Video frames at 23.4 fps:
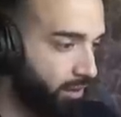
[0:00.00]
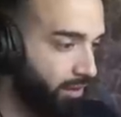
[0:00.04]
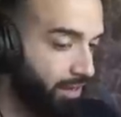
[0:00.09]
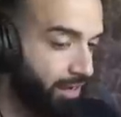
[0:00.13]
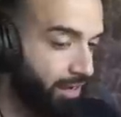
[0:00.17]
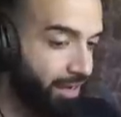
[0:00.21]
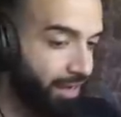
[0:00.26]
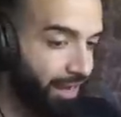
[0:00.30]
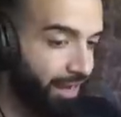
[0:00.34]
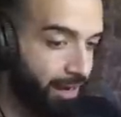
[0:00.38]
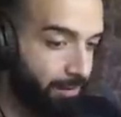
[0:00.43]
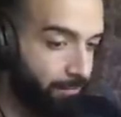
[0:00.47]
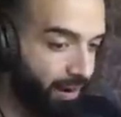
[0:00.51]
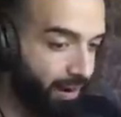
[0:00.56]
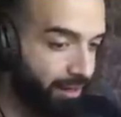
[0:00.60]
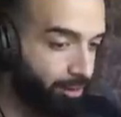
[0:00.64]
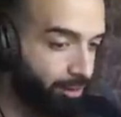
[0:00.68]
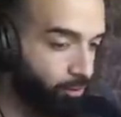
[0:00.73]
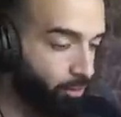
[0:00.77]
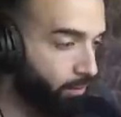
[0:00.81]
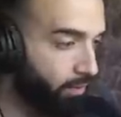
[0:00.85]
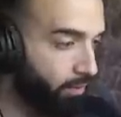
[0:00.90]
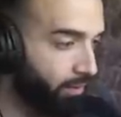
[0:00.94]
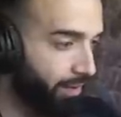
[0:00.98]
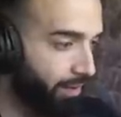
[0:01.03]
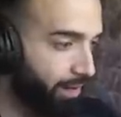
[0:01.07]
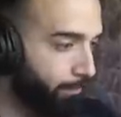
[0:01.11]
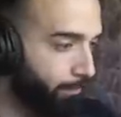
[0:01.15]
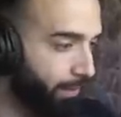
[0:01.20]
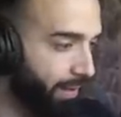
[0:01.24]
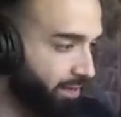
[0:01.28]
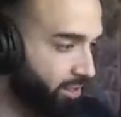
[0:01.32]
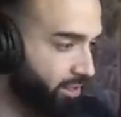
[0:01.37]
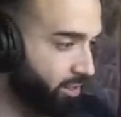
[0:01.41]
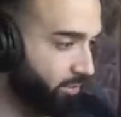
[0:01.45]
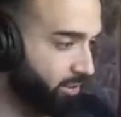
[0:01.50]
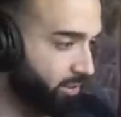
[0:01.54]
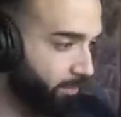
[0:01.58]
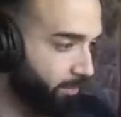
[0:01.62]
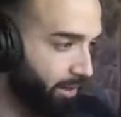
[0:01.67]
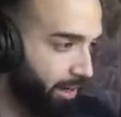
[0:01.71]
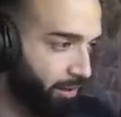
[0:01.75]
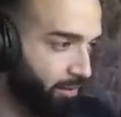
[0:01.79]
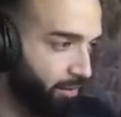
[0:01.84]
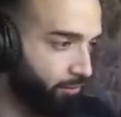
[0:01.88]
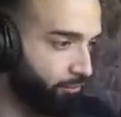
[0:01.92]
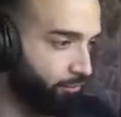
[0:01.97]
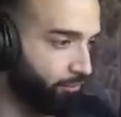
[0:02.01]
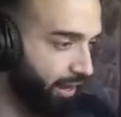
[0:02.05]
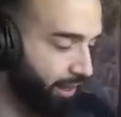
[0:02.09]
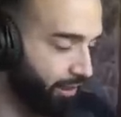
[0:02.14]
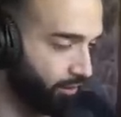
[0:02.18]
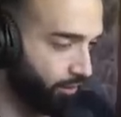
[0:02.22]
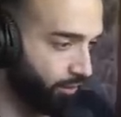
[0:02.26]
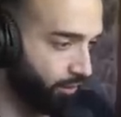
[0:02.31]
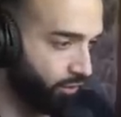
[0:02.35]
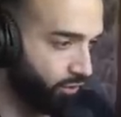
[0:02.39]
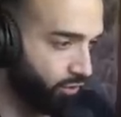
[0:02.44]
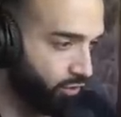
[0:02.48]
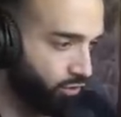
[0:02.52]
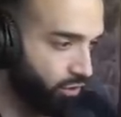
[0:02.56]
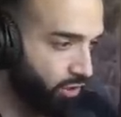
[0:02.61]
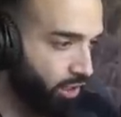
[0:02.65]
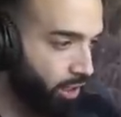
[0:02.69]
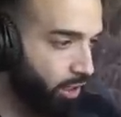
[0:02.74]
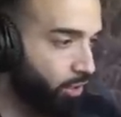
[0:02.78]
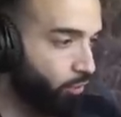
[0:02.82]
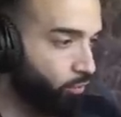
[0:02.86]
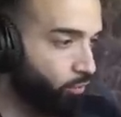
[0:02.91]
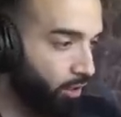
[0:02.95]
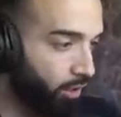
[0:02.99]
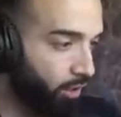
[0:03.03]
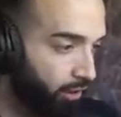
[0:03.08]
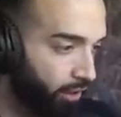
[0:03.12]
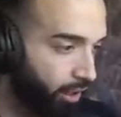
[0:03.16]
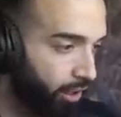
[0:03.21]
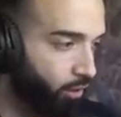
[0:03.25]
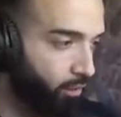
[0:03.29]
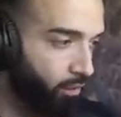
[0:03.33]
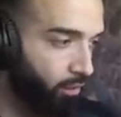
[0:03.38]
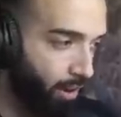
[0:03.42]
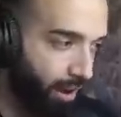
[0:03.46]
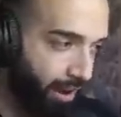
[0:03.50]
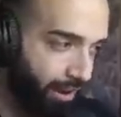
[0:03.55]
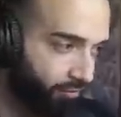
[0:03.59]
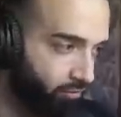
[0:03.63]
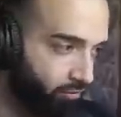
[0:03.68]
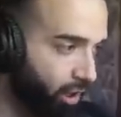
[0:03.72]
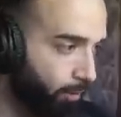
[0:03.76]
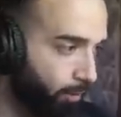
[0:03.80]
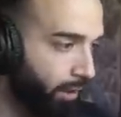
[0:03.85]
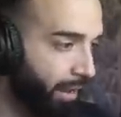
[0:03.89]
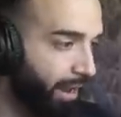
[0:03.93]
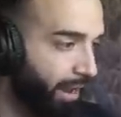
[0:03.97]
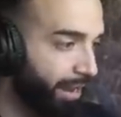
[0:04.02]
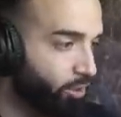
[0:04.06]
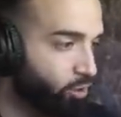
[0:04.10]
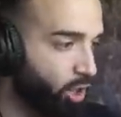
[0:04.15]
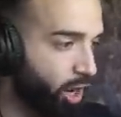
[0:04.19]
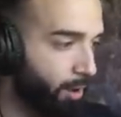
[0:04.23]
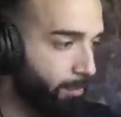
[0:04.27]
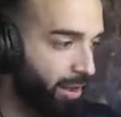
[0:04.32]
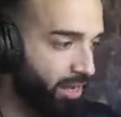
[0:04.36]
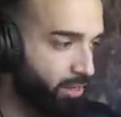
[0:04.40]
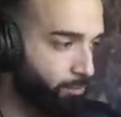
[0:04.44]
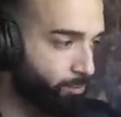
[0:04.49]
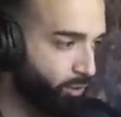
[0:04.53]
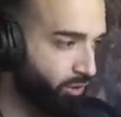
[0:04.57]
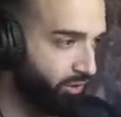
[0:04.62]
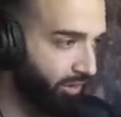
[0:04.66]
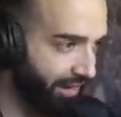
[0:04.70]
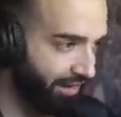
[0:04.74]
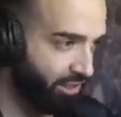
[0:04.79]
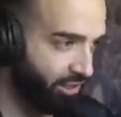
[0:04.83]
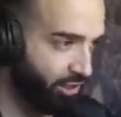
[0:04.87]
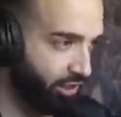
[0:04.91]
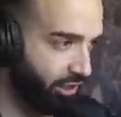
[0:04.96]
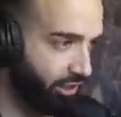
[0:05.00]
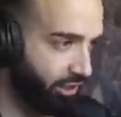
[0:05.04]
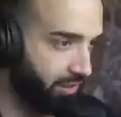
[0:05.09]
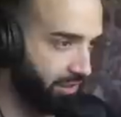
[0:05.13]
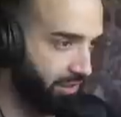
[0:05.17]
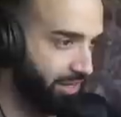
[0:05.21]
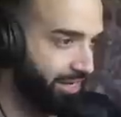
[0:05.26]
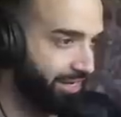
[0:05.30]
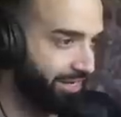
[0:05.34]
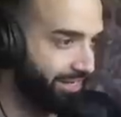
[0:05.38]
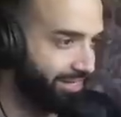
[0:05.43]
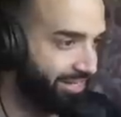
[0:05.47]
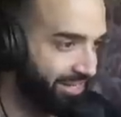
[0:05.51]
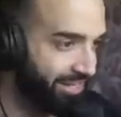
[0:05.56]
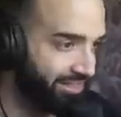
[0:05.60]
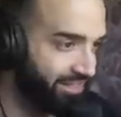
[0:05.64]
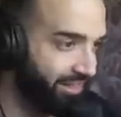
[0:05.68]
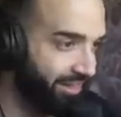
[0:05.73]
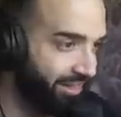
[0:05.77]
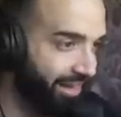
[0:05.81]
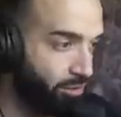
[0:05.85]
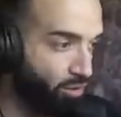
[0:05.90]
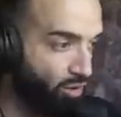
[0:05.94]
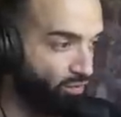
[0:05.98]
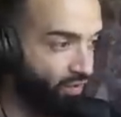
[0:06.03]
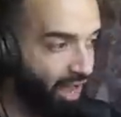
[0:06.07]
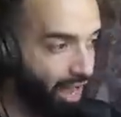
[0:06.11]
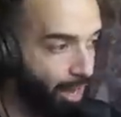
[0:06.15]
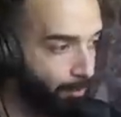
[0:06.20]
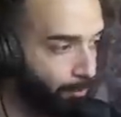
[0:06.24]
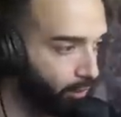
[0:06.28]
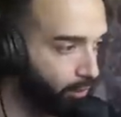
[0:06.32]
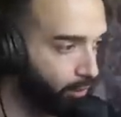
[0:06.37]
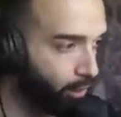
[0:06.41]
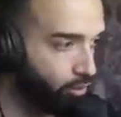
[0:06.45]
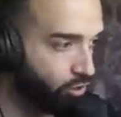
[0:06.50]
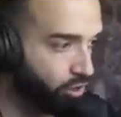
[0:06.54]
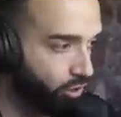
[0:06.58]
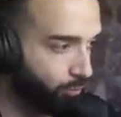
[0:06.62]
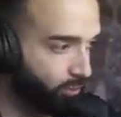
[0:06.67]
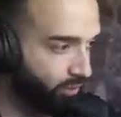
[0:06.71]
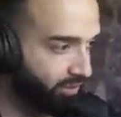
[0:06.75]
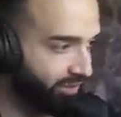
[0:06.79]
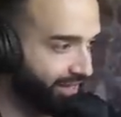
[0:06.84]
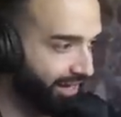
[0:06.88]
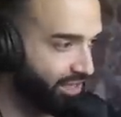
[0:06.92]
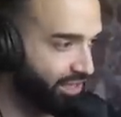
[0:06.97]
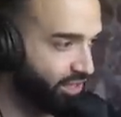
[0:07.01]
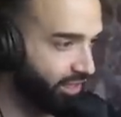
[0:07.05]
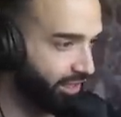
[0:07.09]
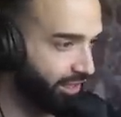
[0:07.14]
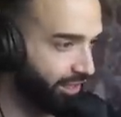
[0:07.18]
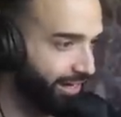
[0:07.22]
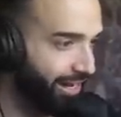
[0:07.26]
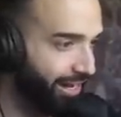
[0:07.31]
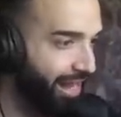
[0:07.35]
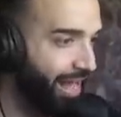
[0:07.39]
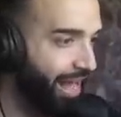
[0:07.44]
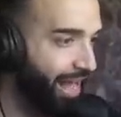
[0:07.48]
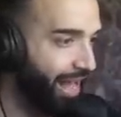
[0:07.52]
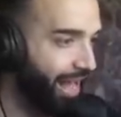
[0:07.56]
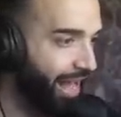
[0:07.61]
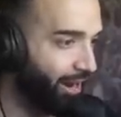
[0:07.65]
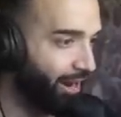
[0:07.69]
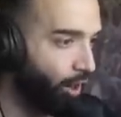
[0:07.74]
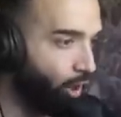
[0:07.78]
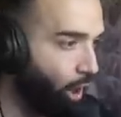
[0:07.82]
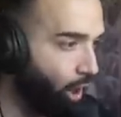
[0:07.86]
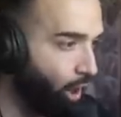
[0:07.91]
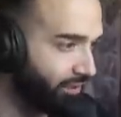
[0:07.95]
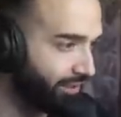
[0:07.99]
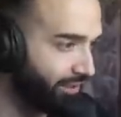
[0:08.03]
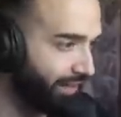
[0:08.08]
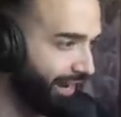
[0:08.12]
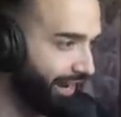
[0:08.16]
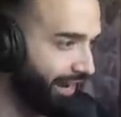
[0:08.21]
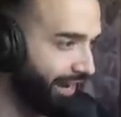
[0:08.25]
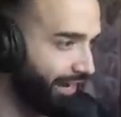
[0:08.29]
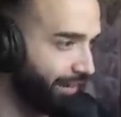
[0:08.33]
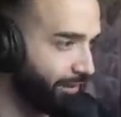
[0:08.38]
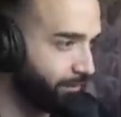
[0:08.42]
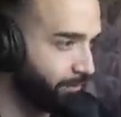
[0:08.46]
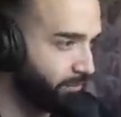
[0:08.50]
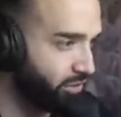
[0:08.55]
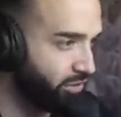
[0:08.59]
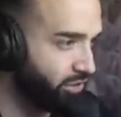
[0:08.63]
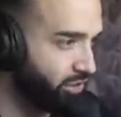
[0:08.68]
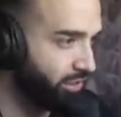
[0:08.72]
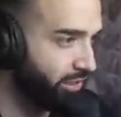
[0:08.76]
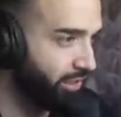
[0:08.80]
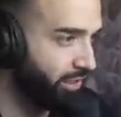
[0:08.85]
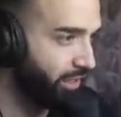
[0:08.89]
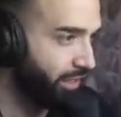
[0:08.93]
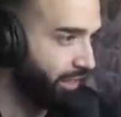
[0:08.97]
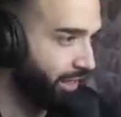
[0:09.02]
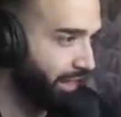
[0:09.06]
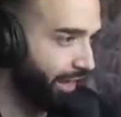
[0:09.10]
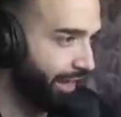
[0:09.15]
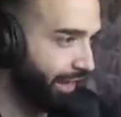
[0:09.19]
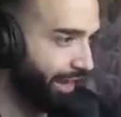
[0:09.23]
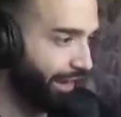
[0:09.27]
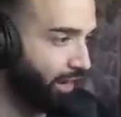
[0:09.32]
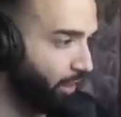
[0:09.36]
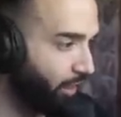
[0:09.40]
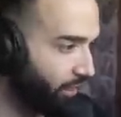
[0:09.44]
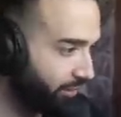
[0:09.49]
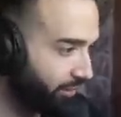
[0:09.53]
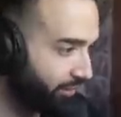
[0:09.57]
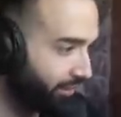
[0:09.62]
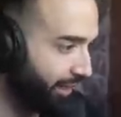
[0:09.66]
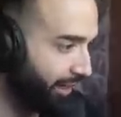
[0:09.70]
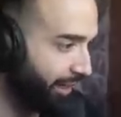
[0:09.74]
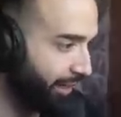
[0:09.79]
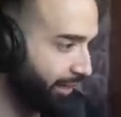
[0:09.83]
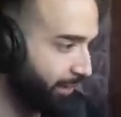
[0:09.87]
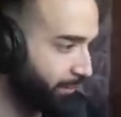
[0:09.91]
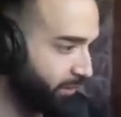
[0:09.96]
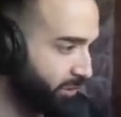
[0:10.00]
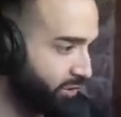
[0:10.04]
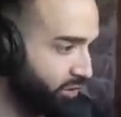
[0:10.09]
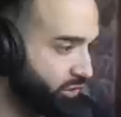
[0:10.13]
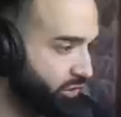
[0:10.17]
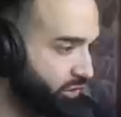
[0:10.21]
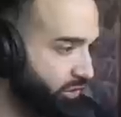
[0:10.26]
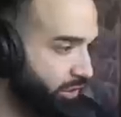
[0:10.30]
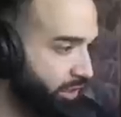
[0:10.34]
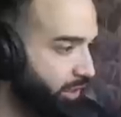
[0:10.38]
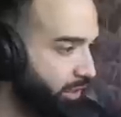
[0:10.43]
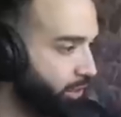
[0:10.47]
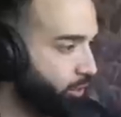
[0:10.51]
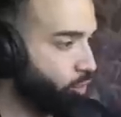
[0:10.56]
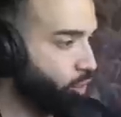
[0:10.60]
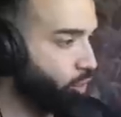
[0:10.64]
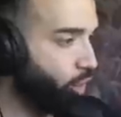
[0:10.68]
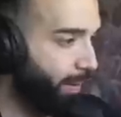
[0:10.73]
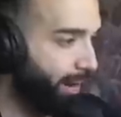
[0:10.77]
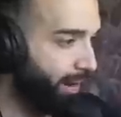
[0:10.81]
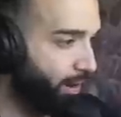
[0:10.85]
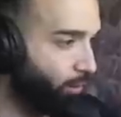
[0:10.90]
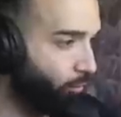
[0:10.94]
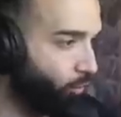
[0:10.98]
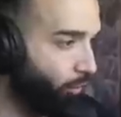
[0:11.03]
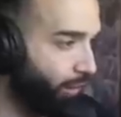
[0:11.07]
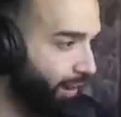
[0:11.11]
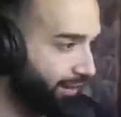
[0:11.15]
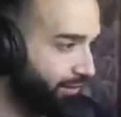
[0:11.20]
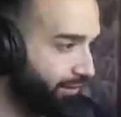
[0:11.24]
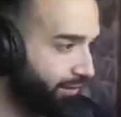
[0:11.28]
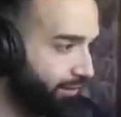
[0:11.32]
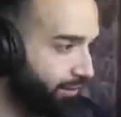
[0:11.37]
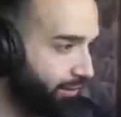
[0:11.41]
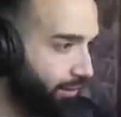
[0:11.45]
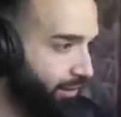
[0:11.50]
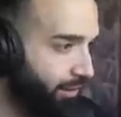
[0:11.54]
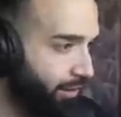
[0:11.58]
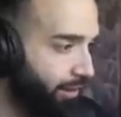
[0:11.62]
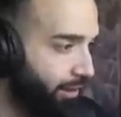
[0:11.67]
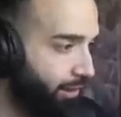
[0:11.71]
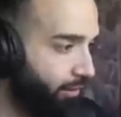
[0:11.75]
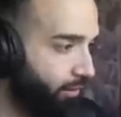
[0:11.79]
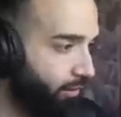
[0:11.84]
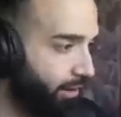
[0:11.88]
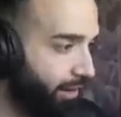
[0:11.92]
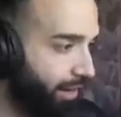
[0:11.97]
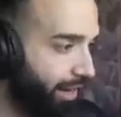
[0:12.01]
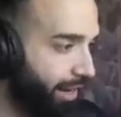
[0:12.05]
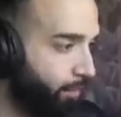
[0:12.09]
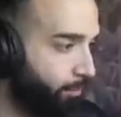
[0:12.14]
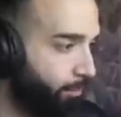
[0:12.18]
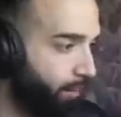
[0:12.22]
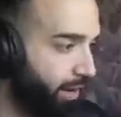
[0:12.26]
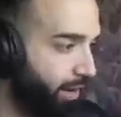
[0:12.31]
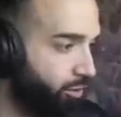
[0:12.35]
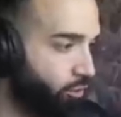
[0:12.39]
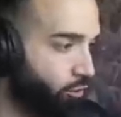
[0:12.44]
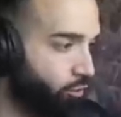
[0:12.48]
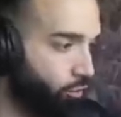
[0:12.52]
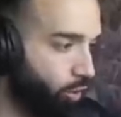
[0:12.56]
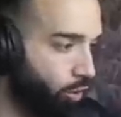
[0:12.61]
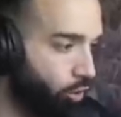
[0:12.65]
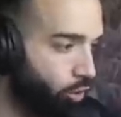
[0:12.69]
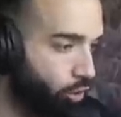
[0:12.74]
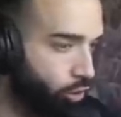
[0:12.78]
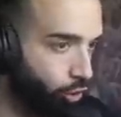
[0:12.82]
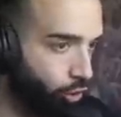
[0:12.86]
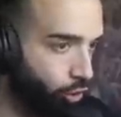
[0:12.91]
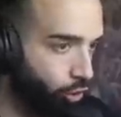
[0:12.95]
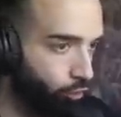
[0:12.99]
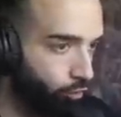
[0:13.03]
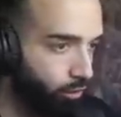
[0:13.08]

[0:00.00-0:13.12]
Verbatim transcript: And by the way, we did not pendulum summon any Veilers. We're literally, we have double hand trap as protection, just in case of Apollousa protection at all times, at all times, no matter what. We're going to add Basil Rose shoot.